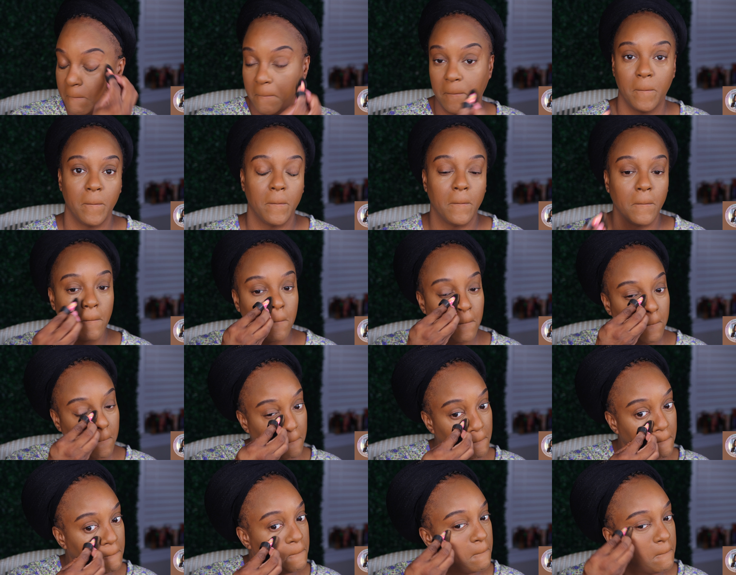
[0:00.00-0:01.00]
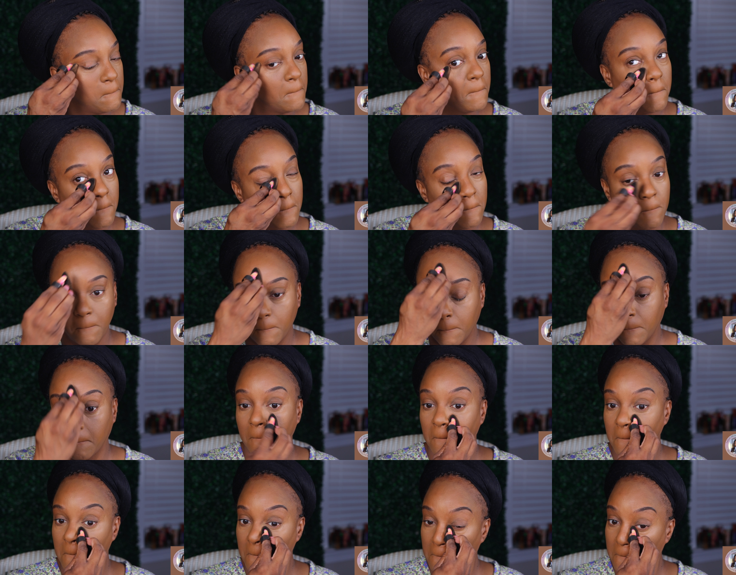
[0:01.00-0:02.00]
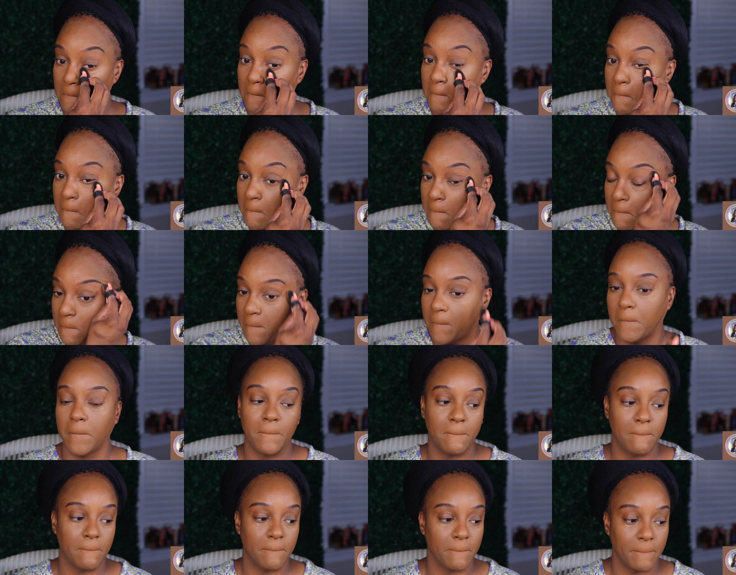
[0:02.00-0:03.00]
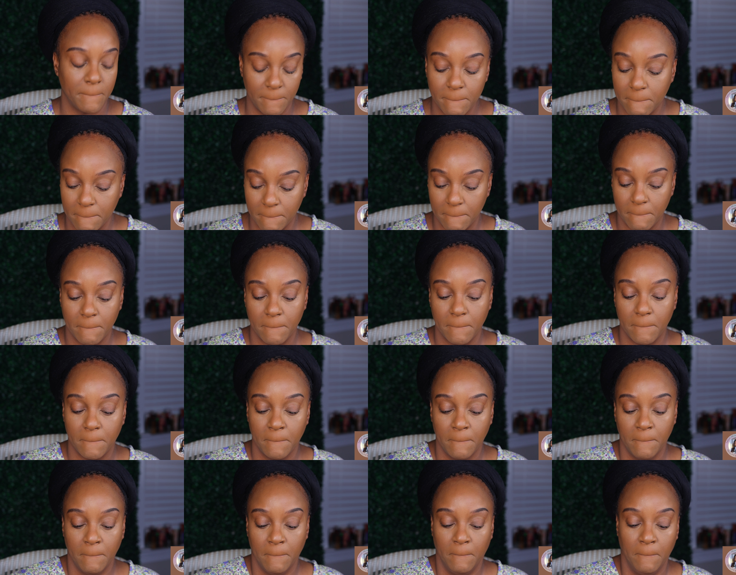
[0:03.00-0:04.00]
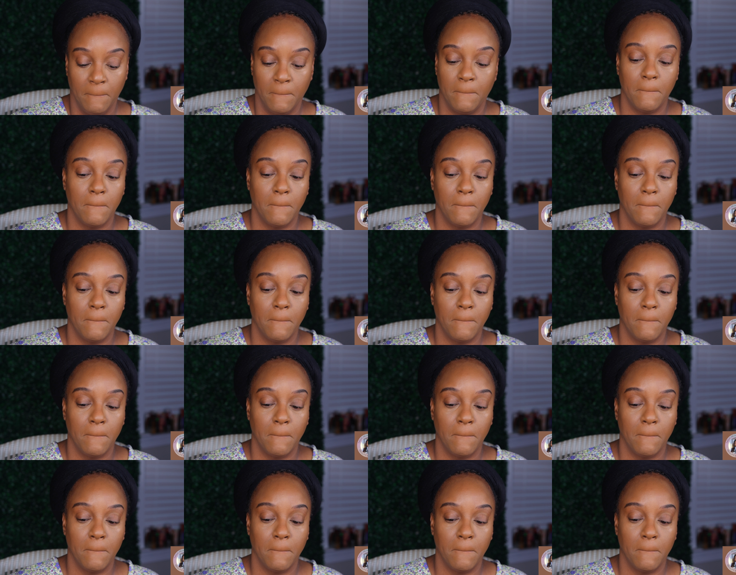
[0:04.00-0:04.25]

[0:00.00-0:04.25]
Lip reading: [no speech]